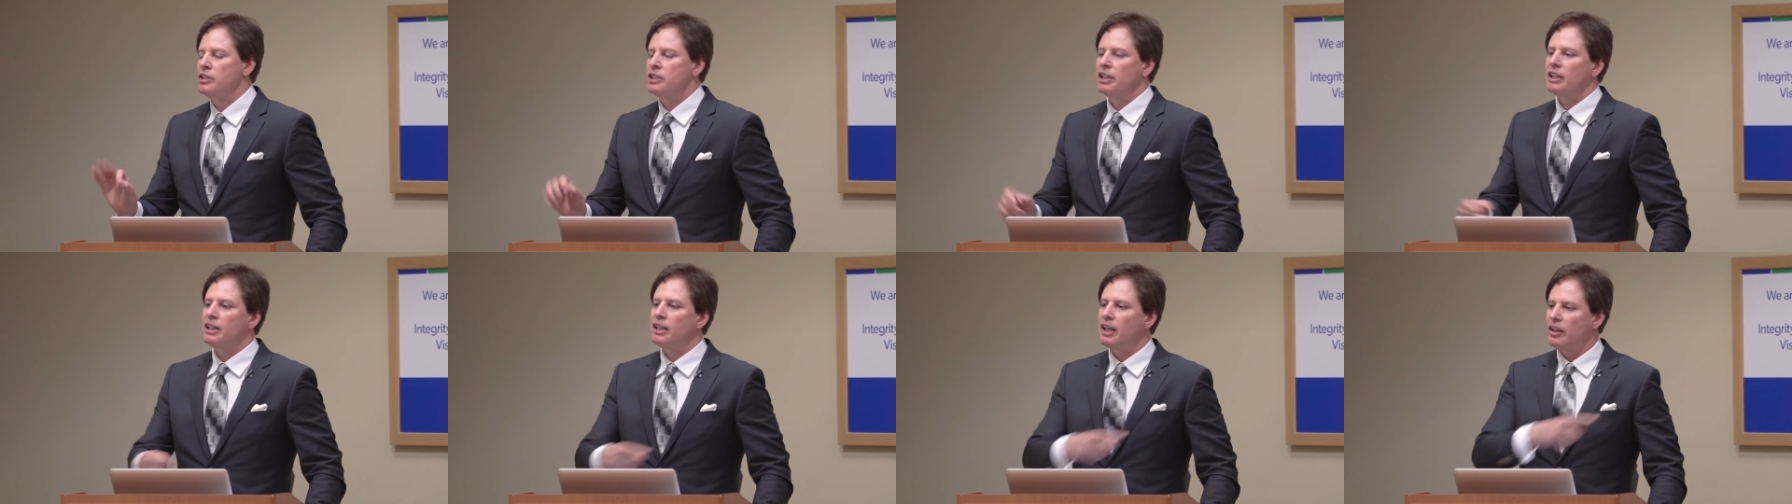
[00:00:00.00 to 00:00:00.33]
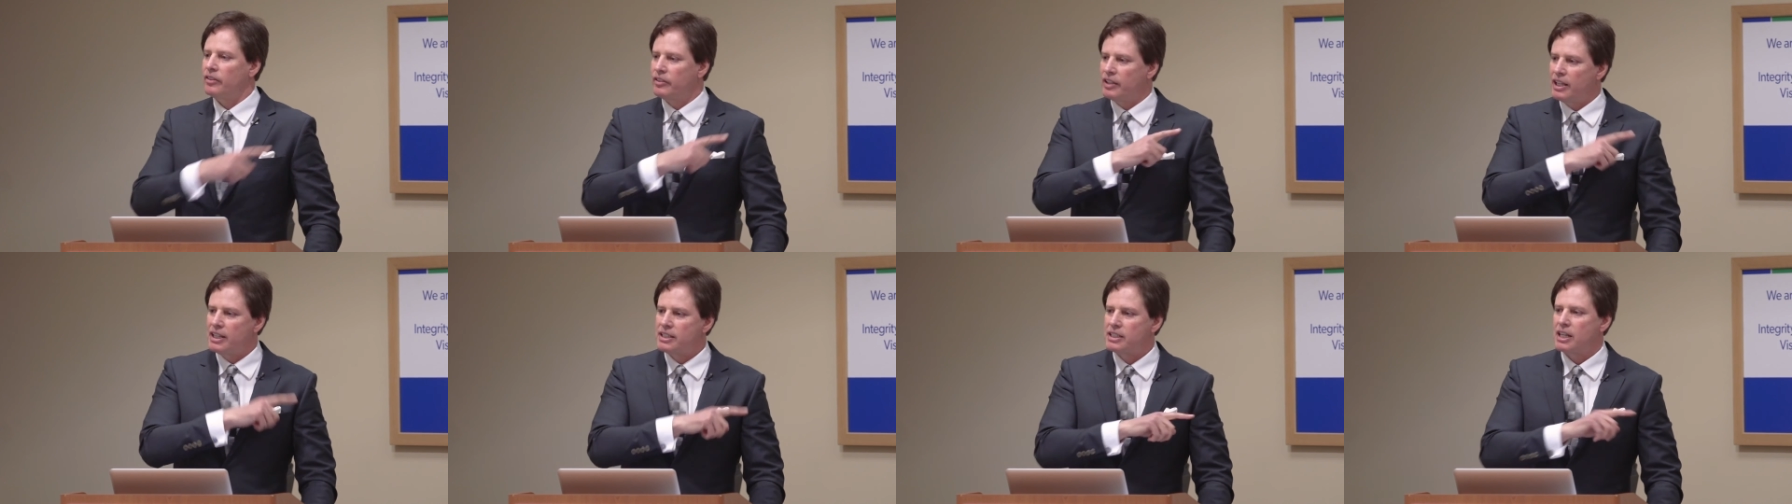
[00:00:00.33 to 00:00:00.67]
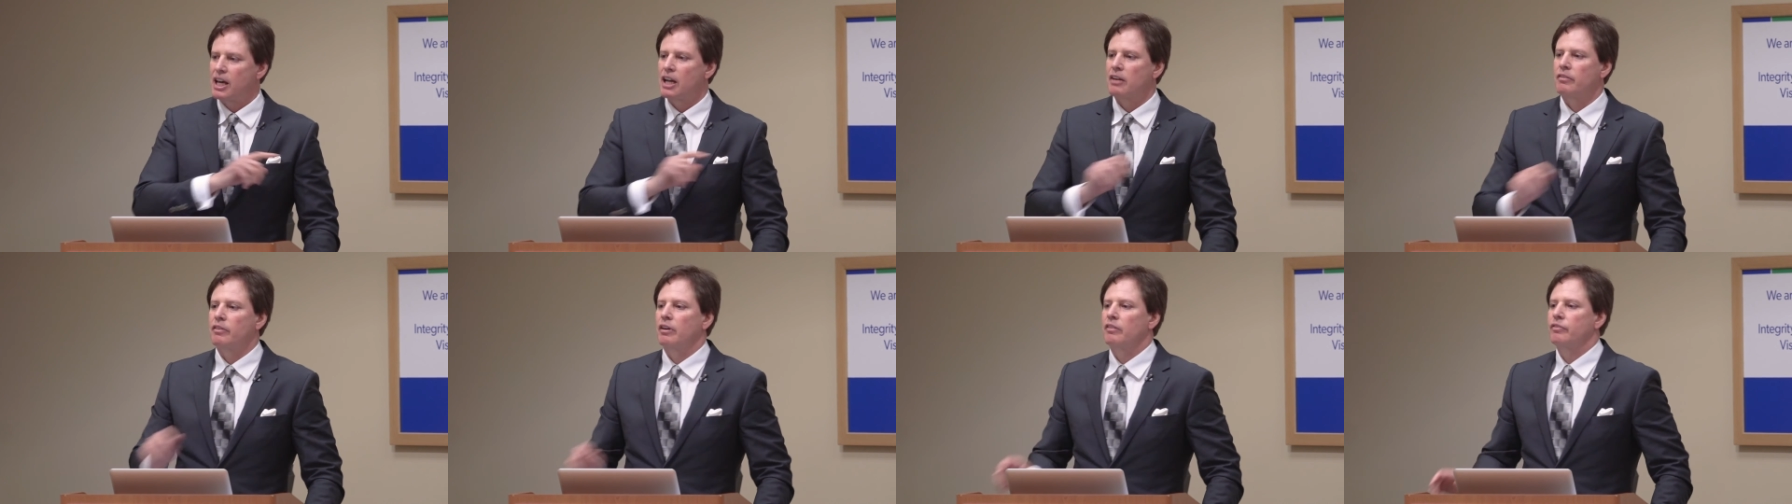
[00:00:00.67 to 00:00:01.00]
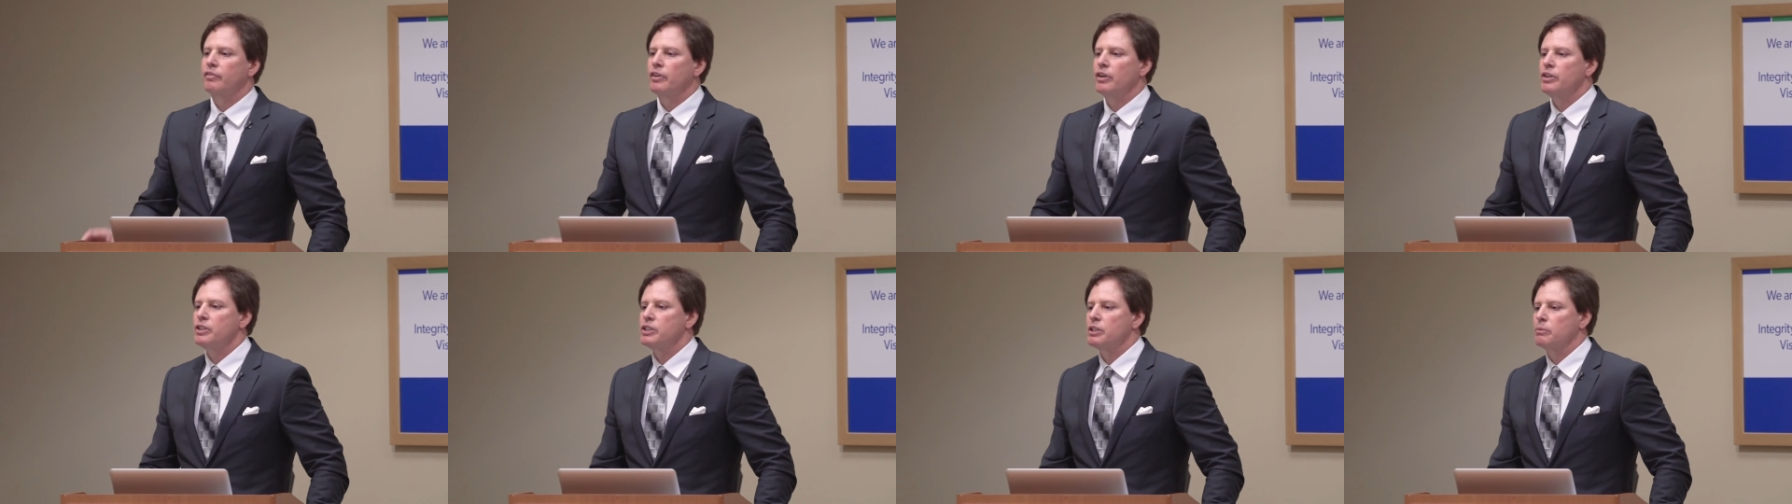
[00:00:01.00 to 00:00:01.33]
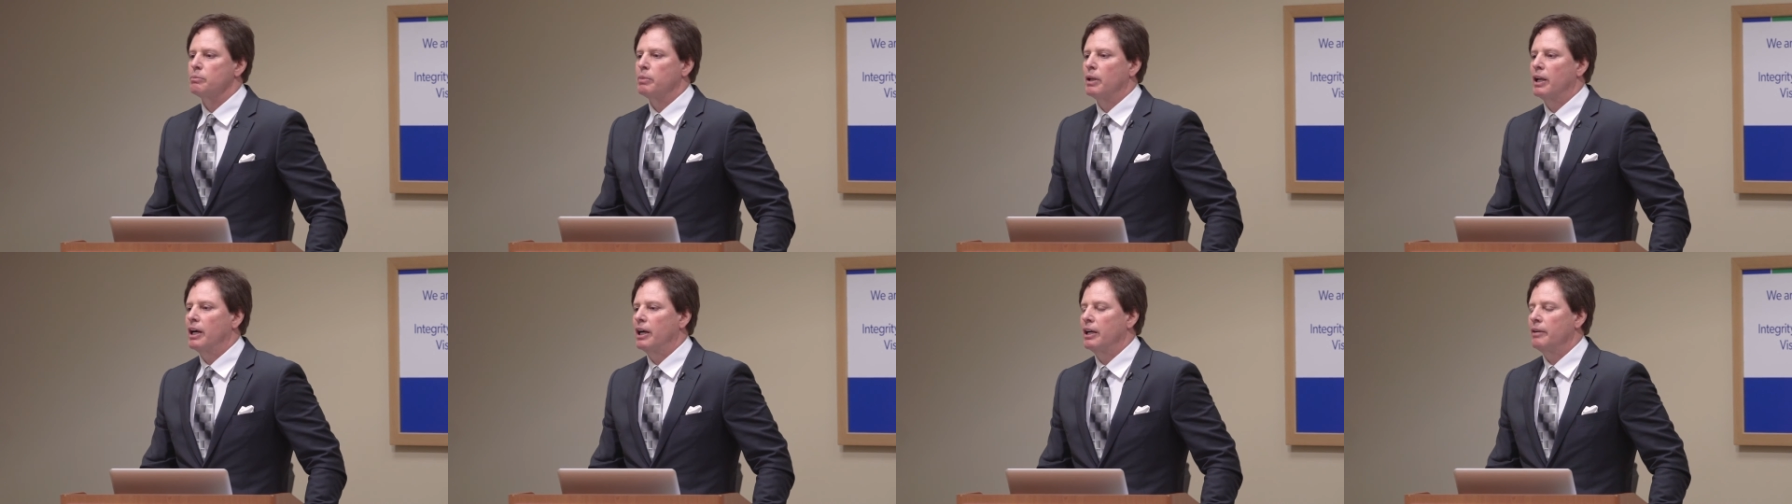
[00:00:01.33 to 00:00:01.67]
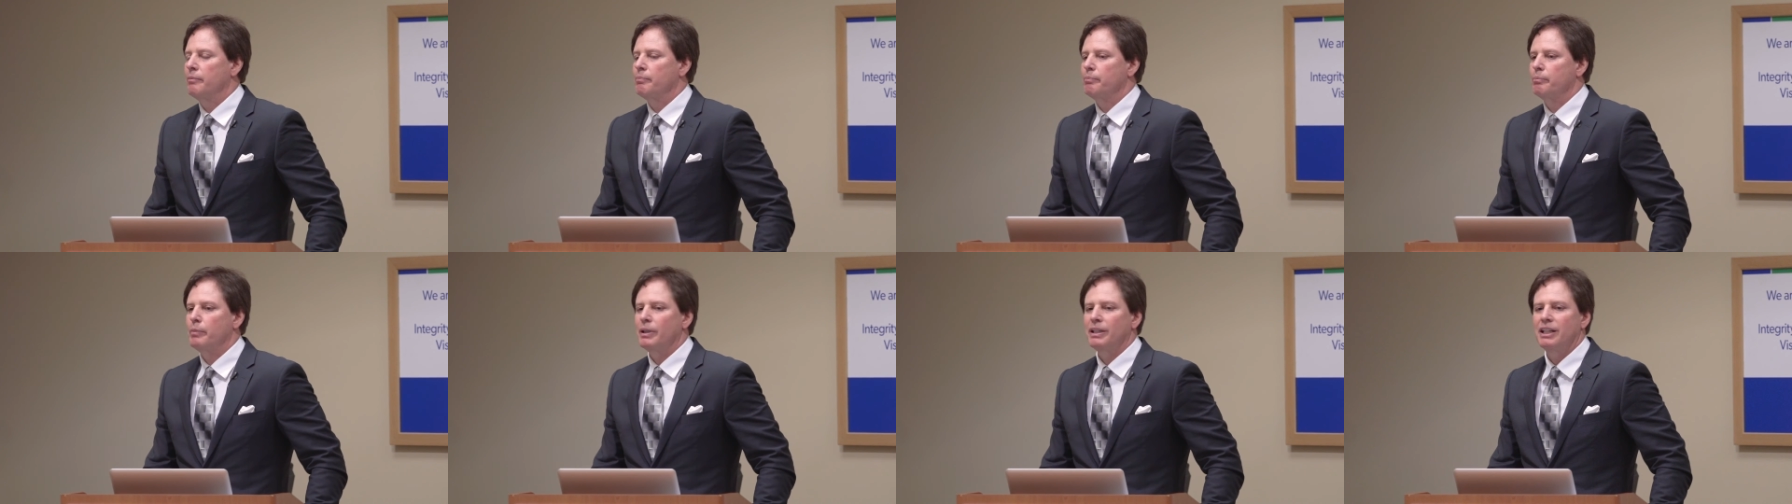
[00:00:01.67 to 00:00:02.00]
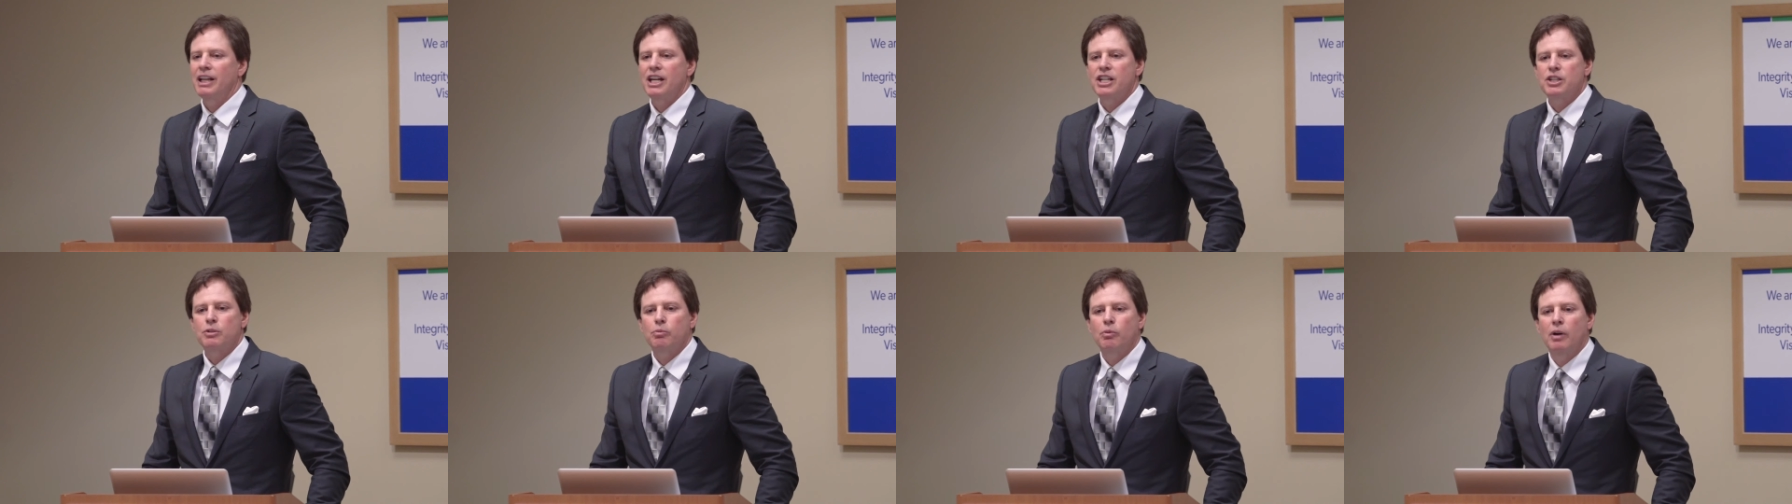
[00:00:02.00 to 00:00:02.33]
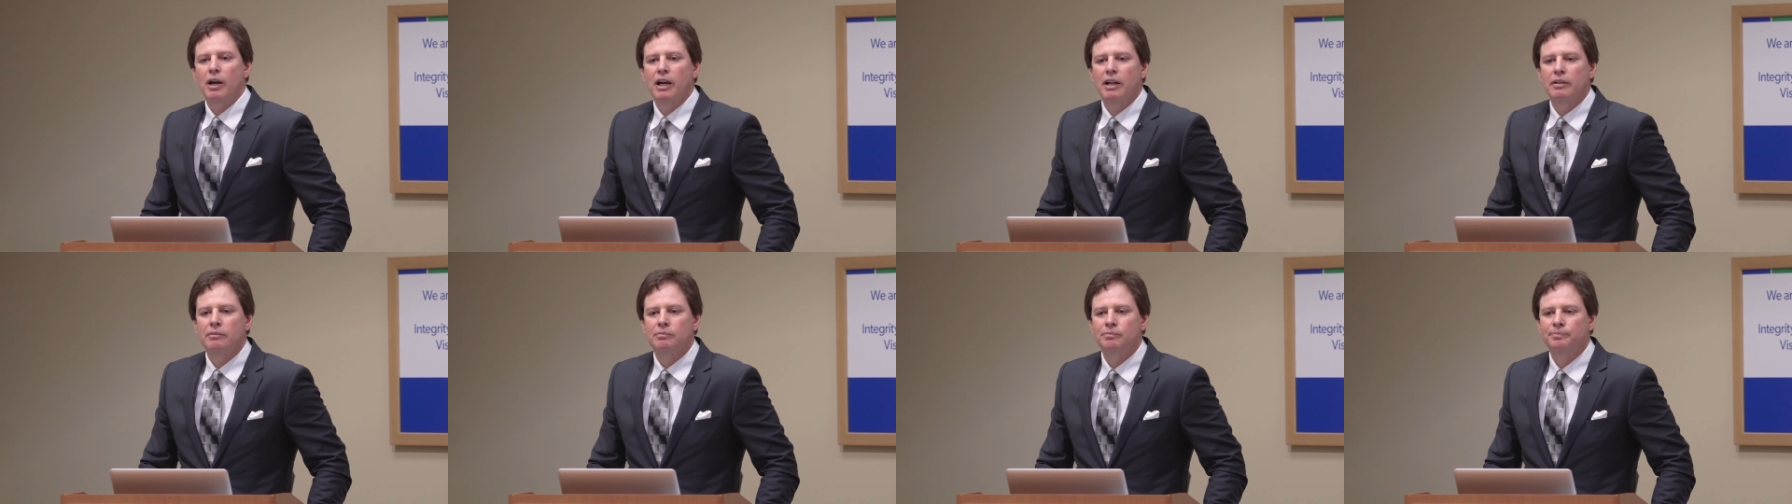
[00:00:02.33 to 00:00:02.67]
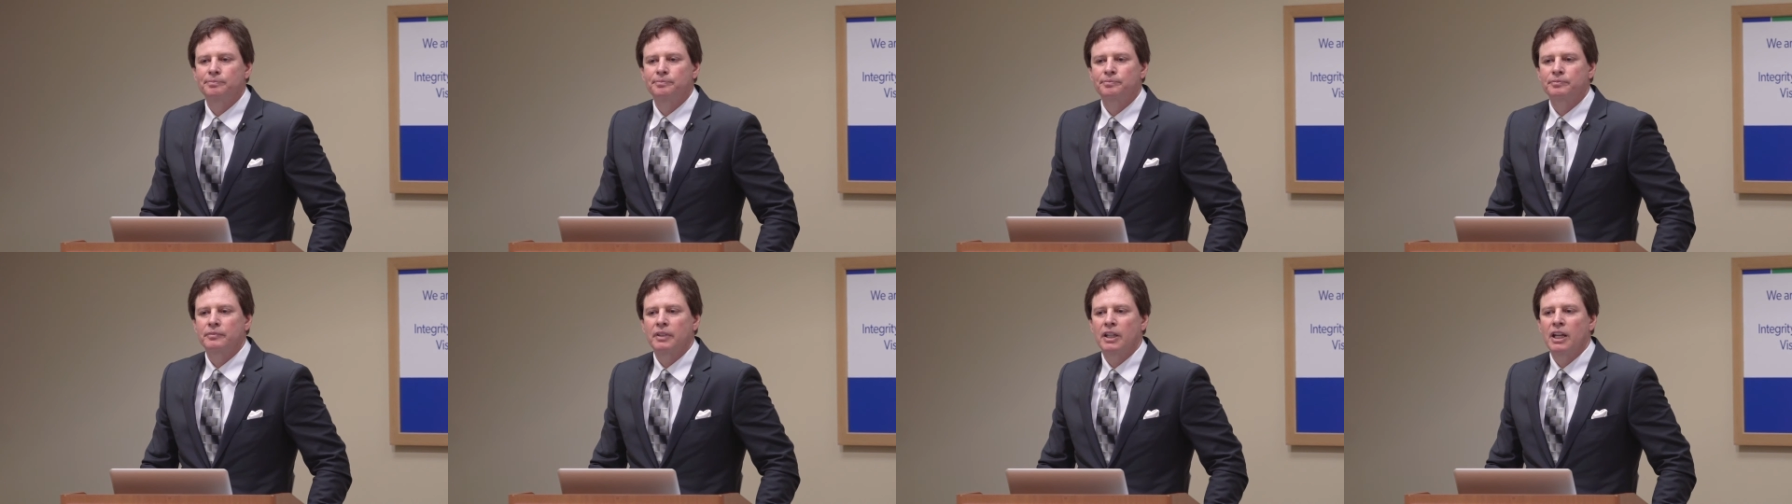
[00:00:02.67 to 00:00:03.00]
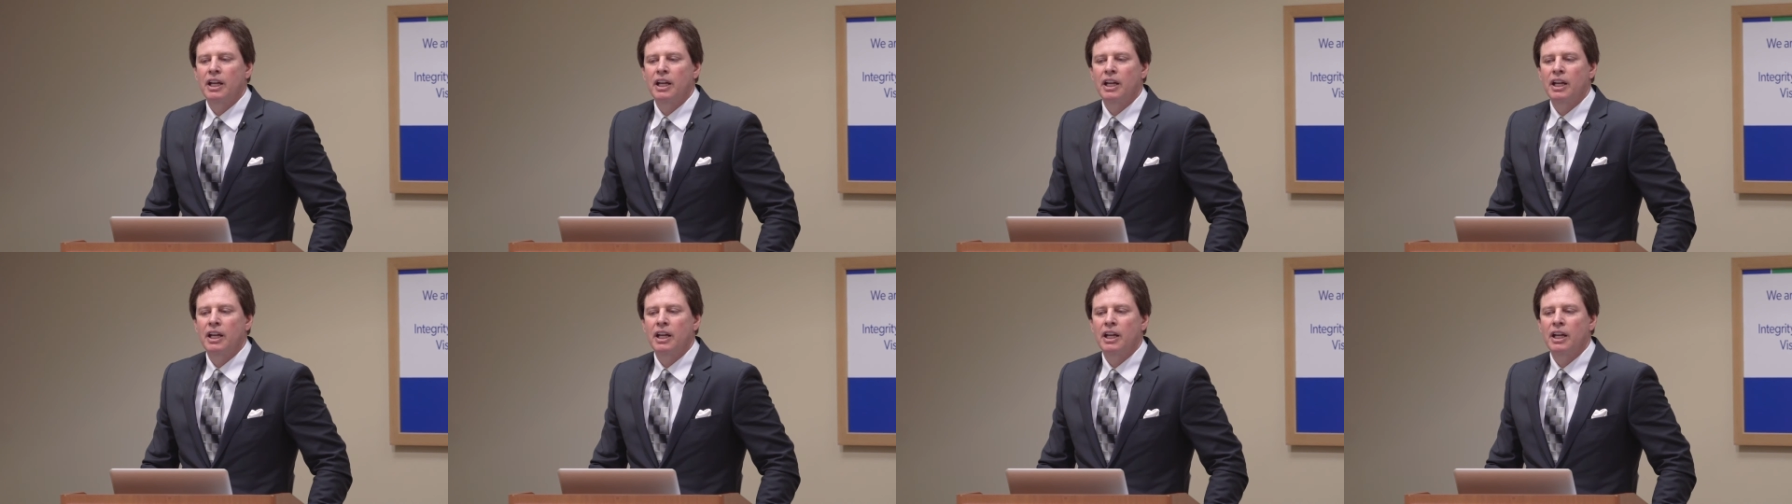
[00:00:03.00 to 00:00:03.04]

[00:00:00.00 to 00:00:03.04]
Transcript: to get these out of our food supply. But guess what?